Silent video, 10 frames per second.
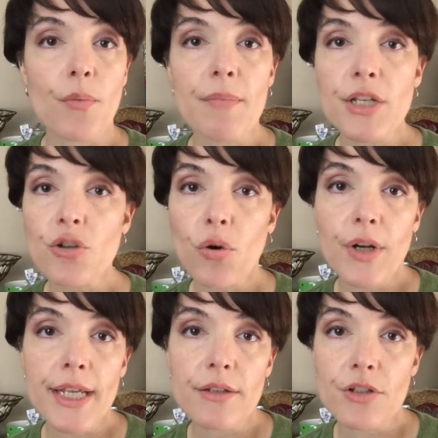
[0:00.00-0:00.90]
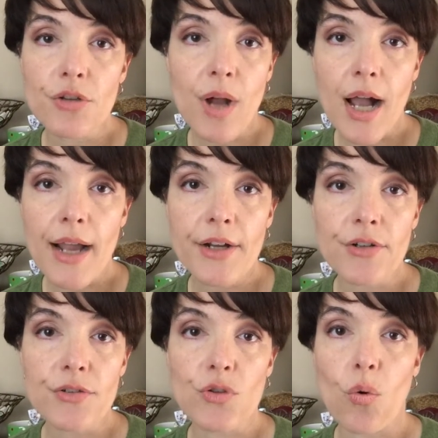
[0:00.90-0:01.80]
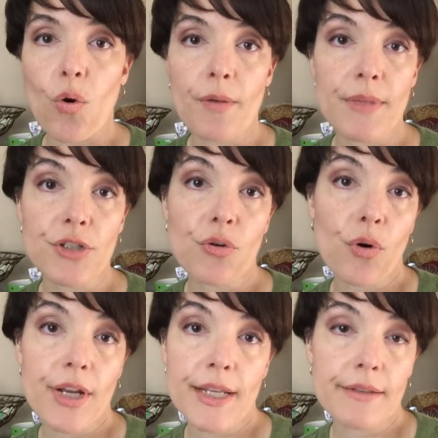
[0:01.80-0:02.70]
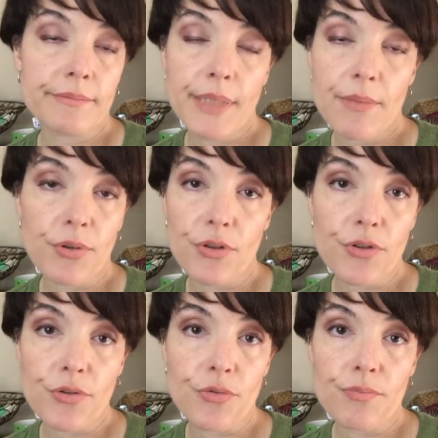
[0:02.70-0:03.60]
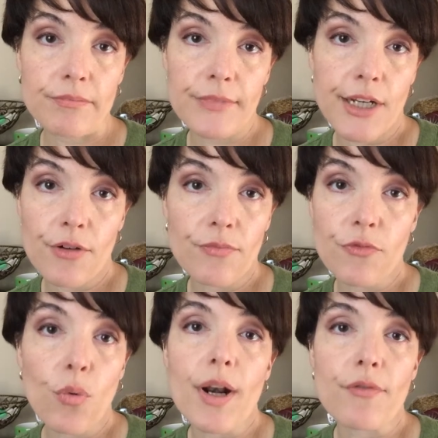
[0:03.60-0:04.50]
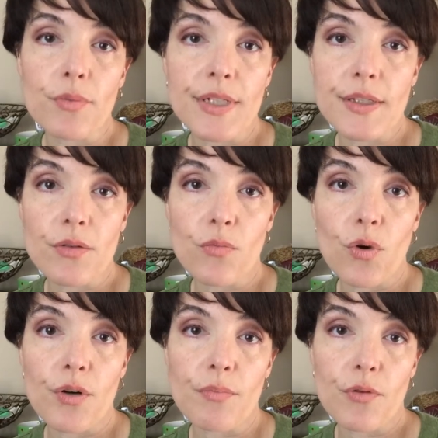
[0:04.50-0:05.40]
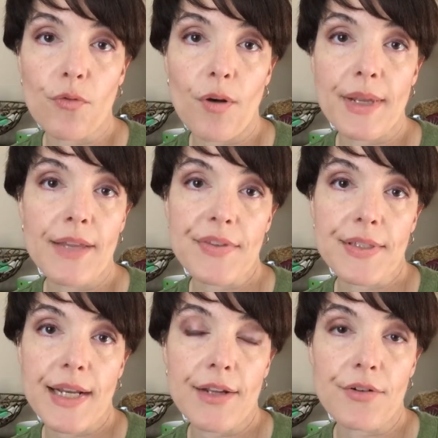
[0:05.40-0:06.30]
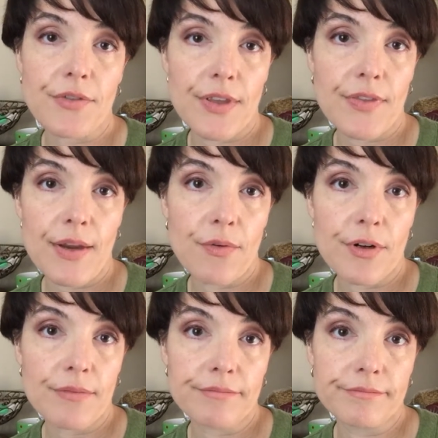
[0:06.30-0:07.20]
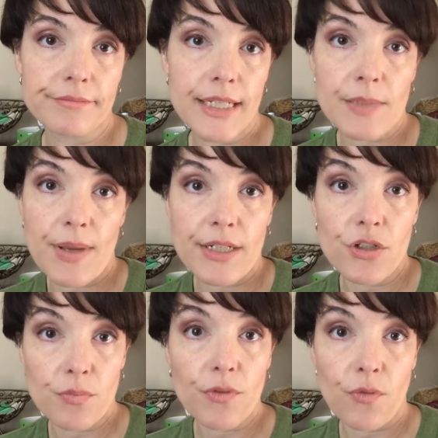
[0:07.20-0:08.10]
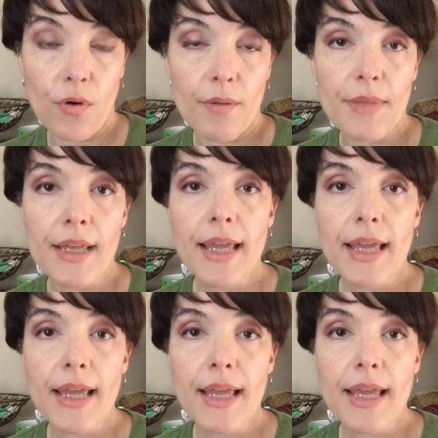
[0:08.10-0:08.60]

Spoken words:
mentoring new hires or mentoring people who, for whatever reason, weren't performing at the standard that they were expected to perform.